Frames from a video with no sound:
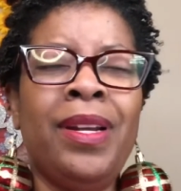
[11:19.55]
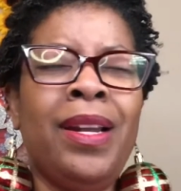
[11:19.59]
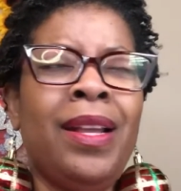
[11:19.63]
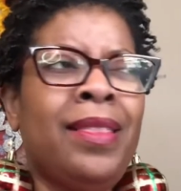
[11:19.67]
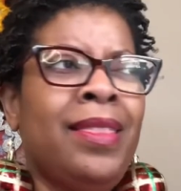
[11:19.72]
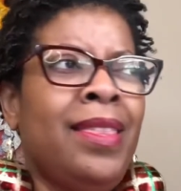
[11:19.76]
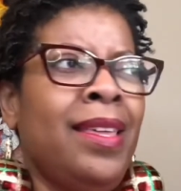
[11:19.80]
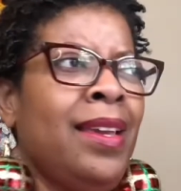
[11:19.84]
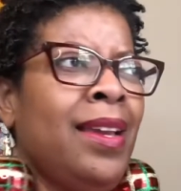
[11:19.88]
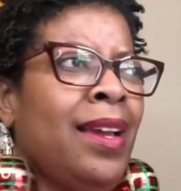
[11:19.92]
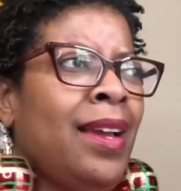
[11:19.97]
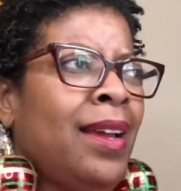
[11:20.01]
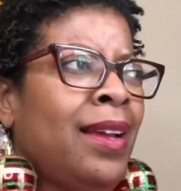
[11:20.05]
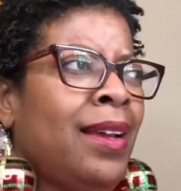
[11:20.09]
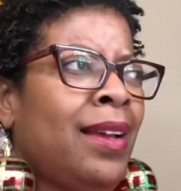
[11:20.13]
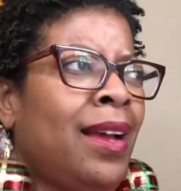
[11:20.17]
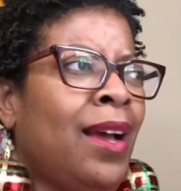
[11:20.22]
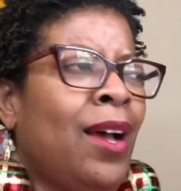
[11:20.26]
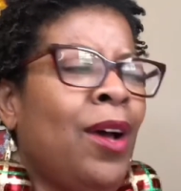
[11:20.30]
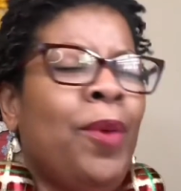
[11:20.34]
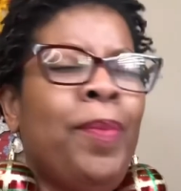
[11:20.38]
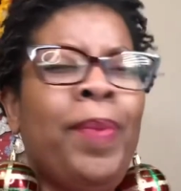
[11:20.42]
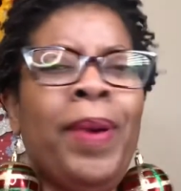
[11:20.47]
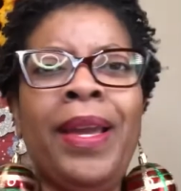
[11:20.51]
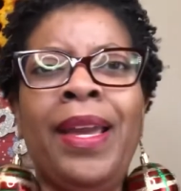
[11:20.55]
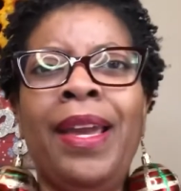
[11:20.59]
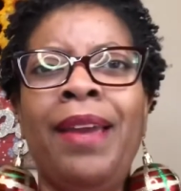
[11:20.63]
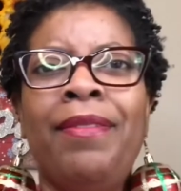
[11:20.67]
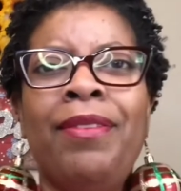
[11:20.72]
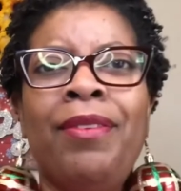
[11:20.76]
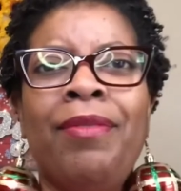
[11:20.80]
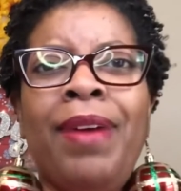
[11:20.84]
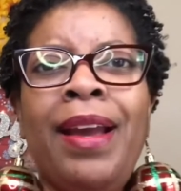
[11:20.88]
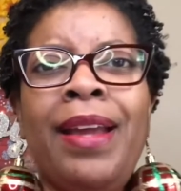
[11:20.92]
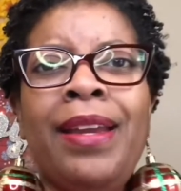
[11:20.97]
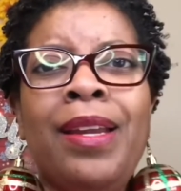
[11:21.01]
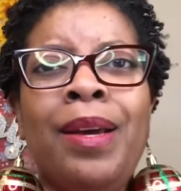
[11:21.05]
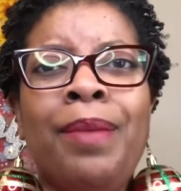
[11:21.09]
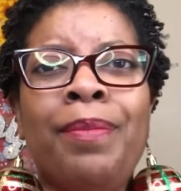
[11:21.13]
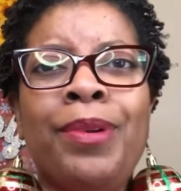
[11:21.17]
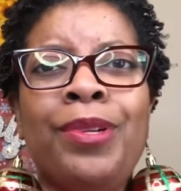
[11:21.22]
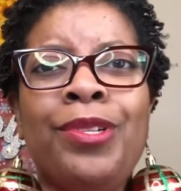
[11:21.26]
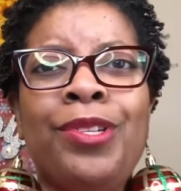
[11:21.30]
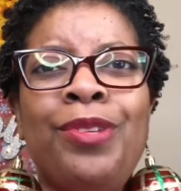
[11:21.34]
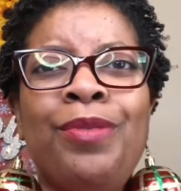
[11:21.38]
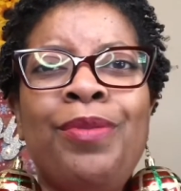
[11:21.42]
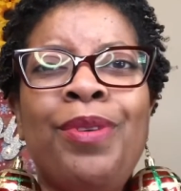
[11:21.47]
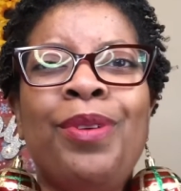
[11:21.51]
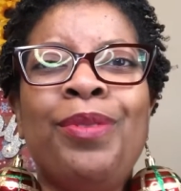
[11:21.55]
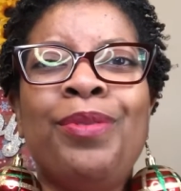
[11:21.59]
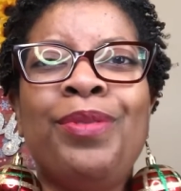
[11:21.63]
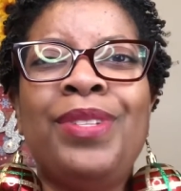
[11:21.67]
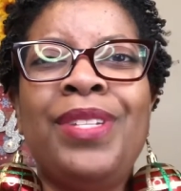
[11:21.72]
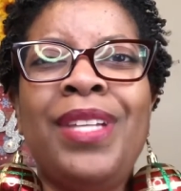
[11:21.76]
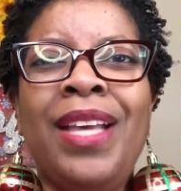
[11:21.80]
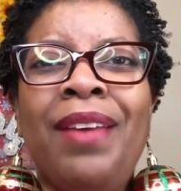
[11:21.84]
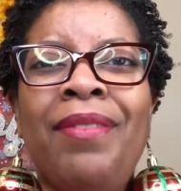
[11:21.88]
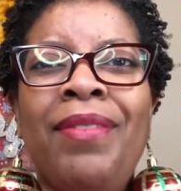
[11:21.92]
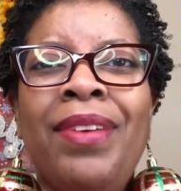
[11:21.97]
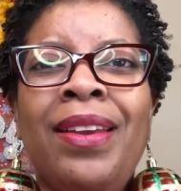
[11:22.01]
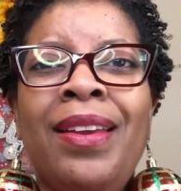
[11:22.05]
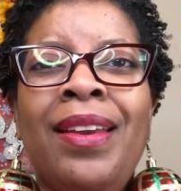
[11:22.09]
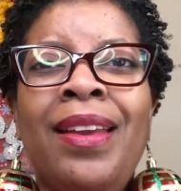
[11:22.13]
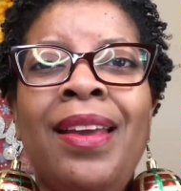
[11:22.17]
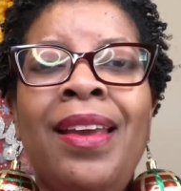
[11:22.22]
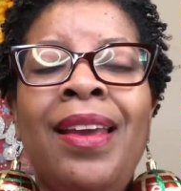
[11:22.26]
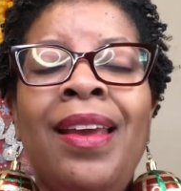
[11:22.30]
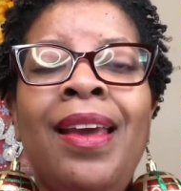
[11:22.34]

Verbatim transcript: and I think I, I hope I gave the right number 207,